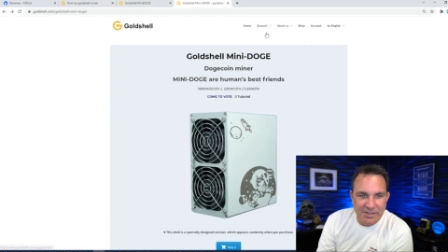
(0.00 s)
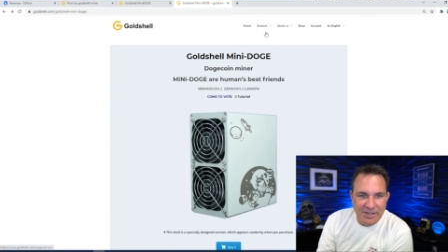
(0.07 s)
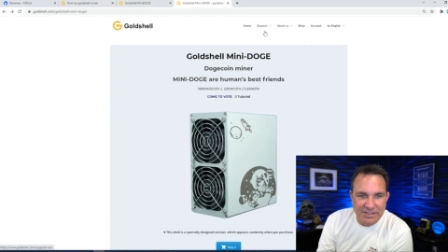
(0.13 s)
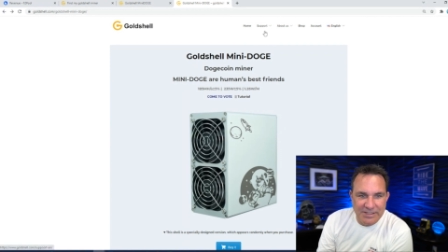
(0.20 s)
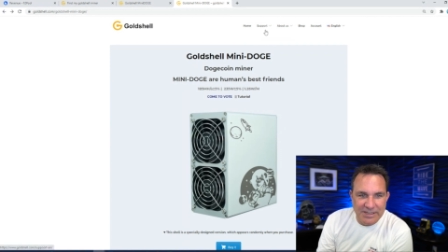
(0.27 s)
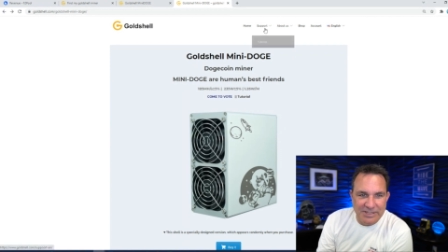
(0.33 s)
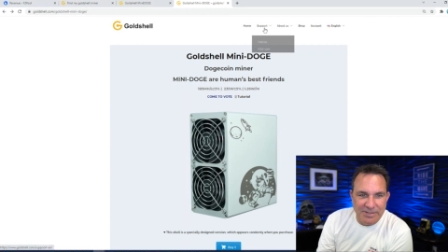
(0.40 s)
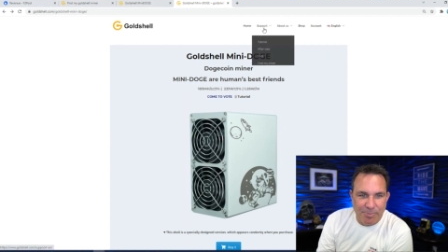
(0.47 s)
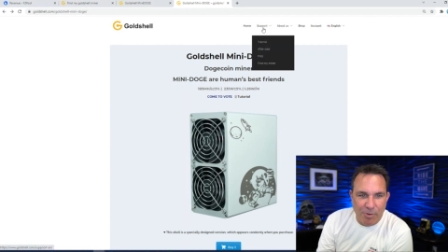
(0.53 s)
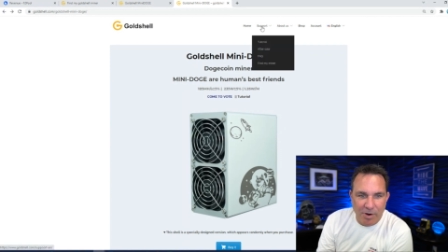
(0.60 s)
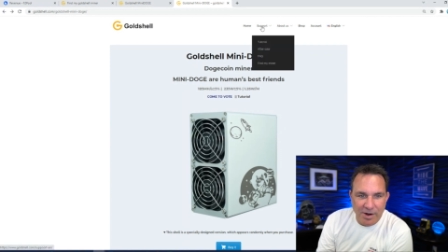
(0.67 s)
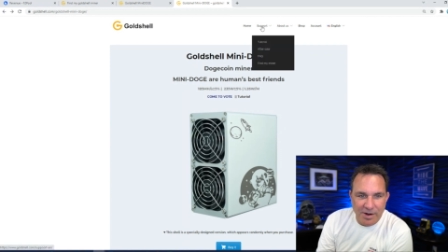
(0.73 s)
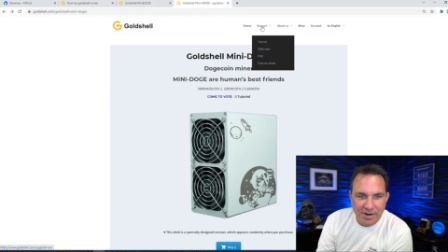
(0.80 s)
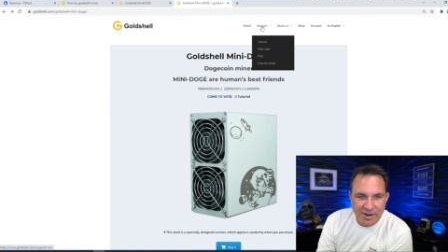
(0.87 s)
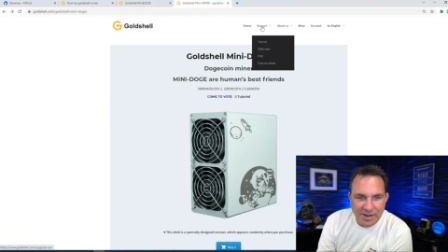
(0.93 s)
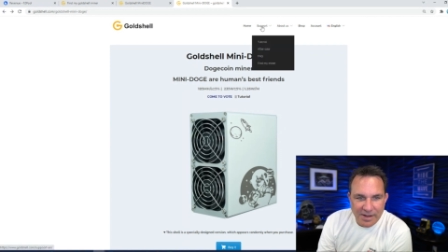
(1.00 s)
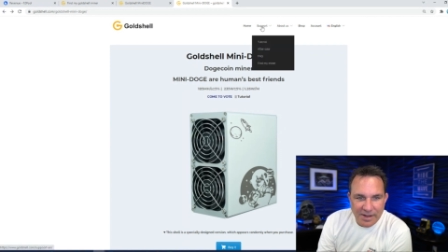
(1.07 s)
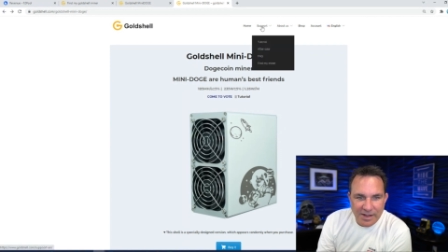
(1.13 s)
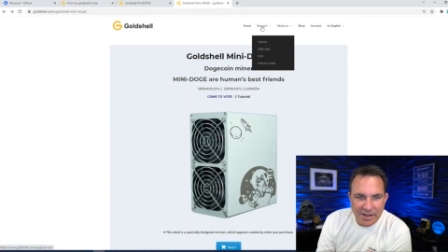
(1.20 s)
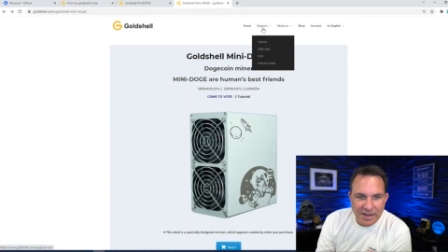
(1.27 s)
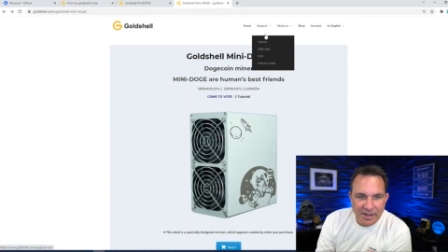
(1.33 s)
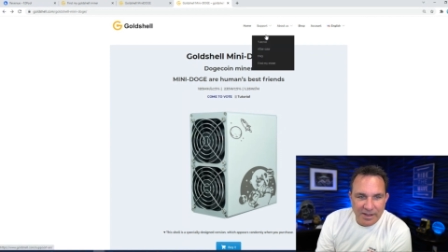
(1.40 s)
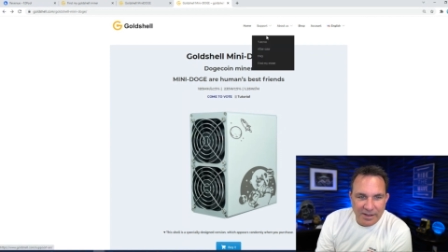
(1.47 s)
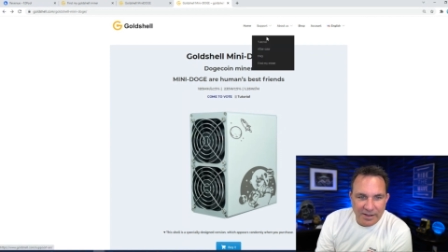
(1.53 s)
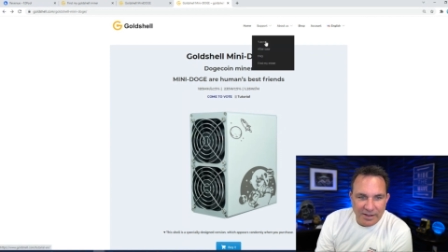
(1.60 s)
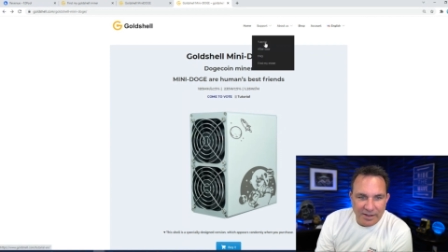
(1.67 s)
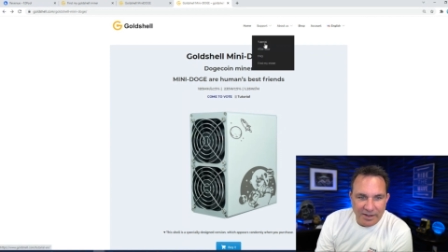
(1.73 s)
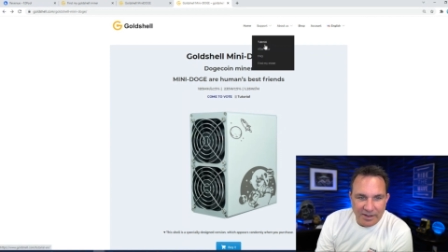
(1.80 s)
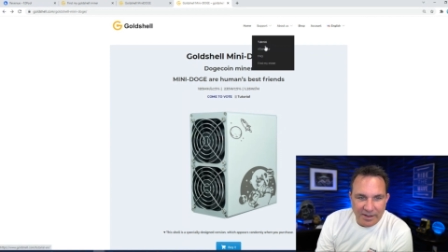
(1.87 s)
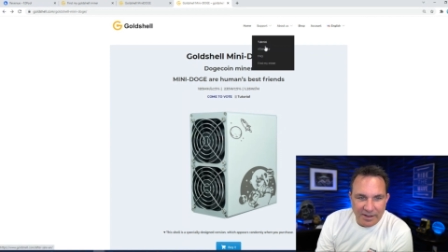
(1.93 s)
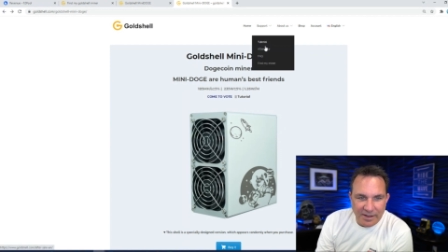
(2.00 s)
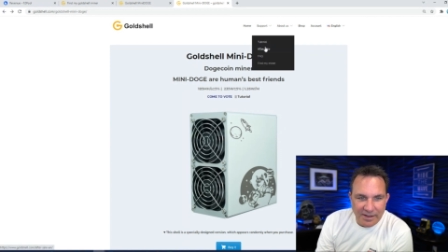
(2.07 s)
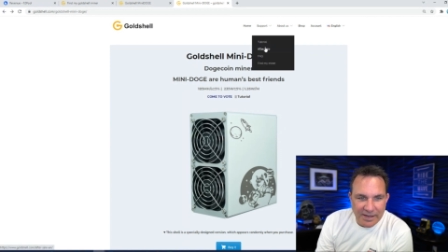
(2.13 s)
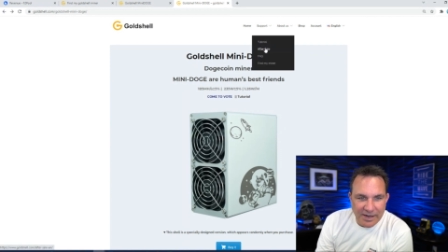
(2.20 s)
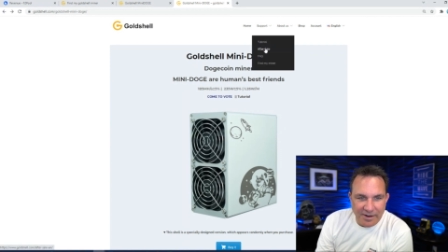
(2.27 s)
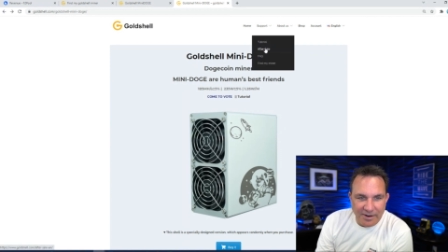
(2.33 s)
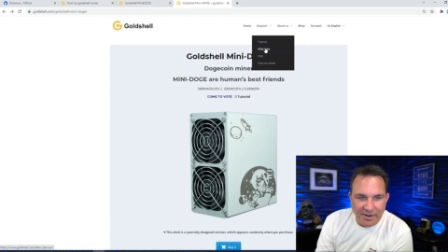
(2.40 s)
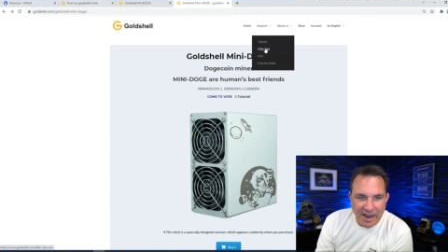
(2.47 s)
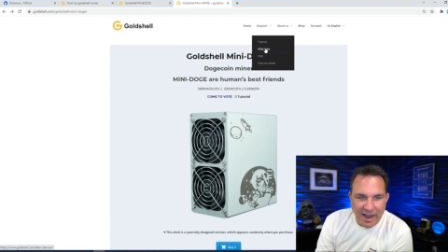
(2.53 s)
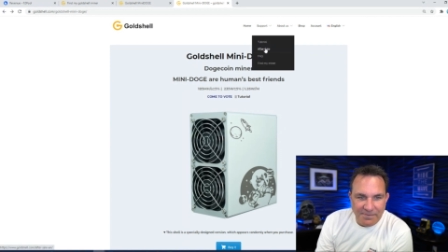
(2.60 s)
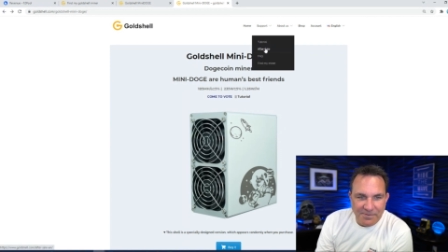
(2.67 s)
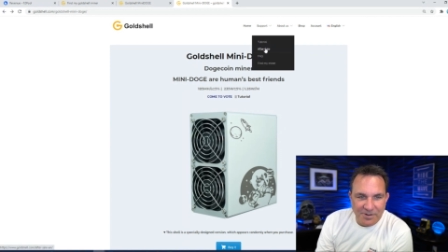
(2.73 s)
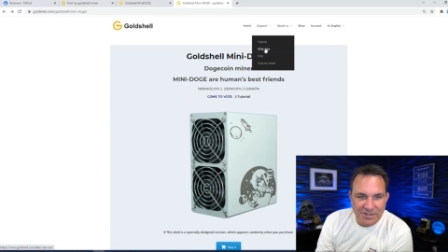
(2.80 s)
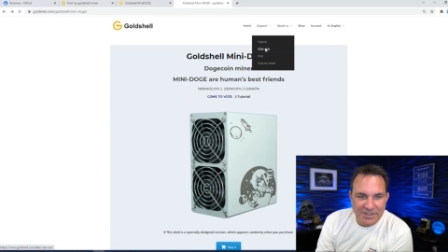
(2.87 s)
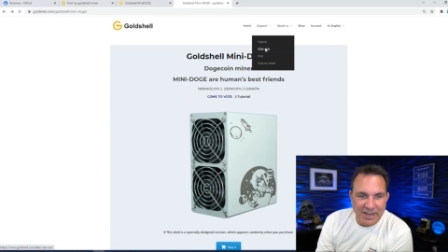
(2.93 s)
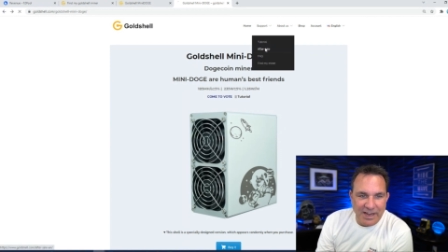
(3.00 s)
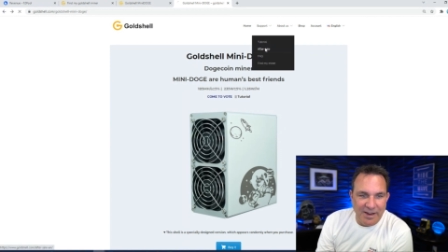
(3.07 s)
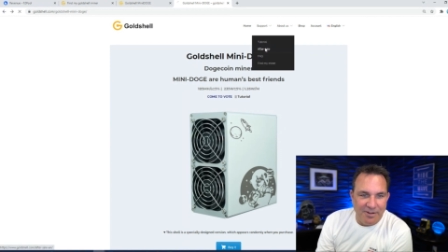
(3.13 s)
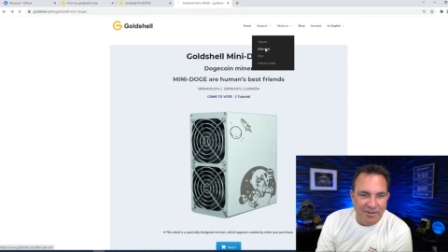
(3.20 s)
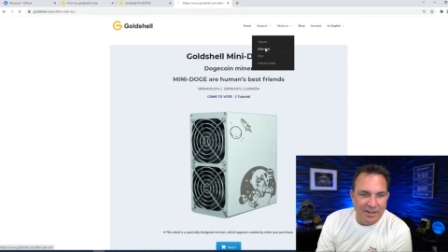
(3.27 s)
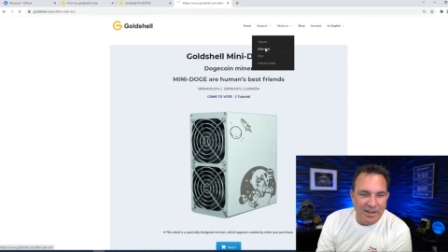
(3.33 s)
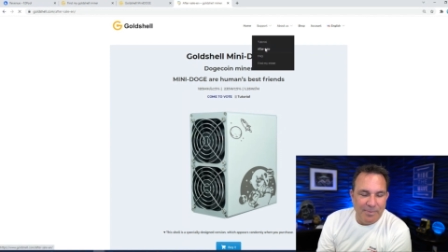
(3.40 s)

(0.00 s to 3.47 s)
So you see support uh, here, after sale. How